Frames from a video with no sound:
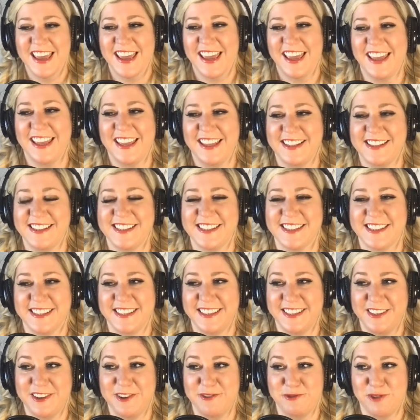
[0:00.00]
it's
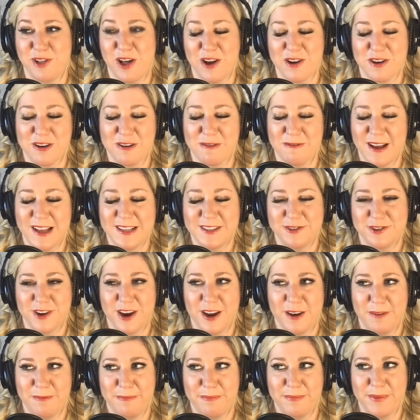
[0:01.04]
no longer a
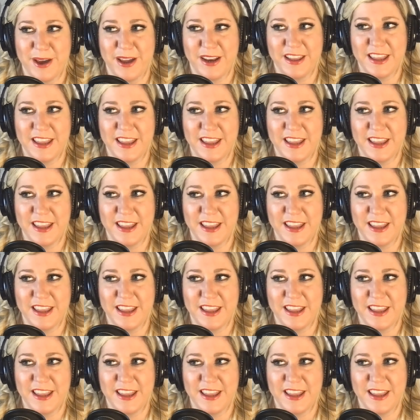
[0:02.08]
restaurant. But